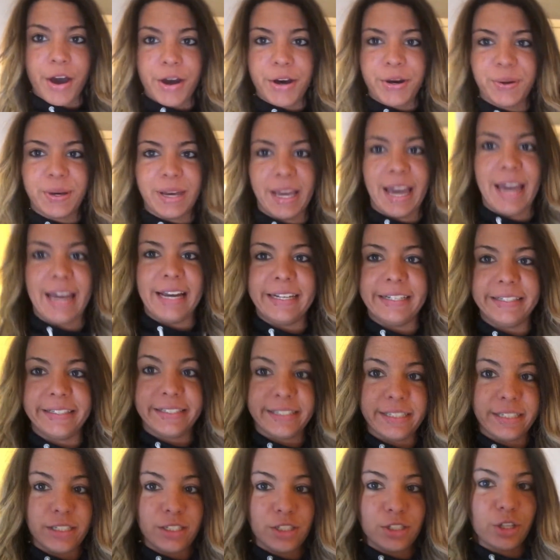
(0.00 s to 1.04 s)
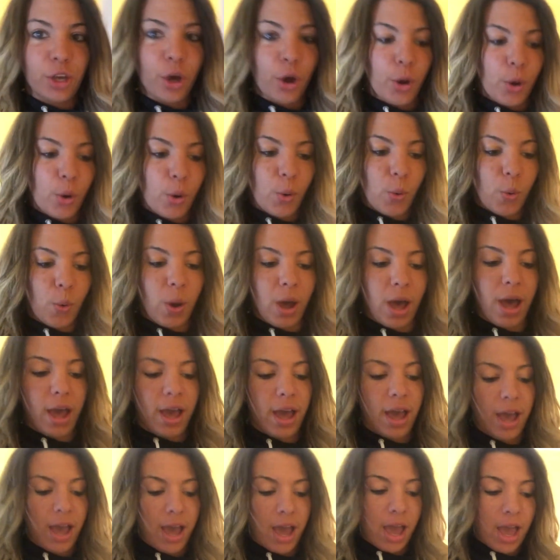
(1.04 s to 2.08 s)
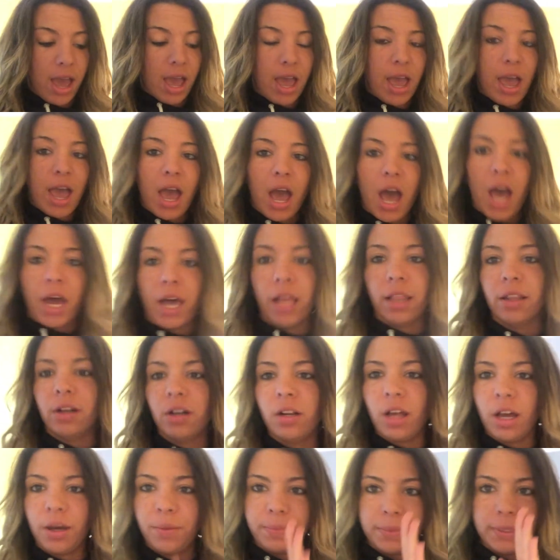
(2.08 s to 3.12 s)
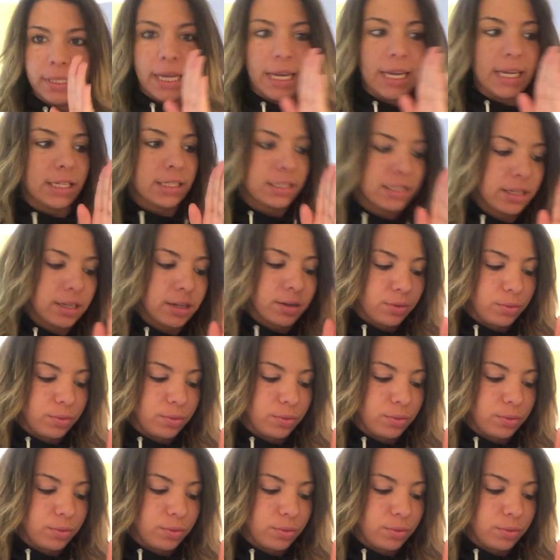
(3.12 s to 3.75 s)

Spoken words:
Okay guys, so a little update.